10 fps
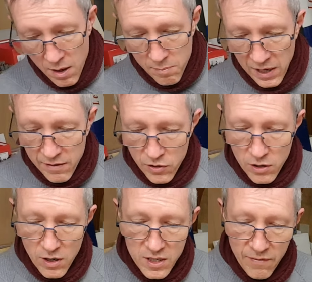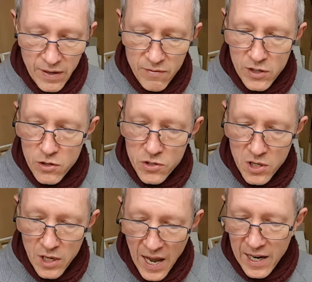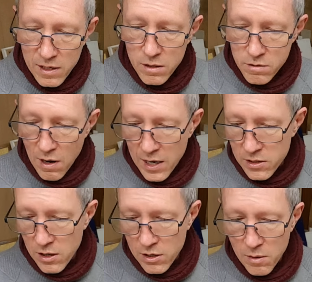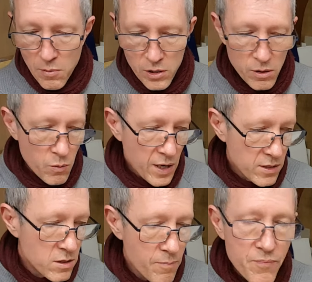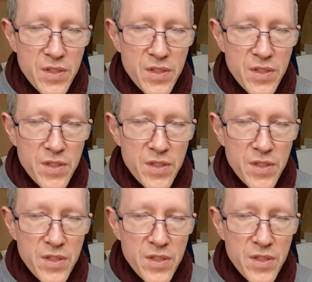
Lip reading: Believe it or not, I've even used an angle grinder on a model once.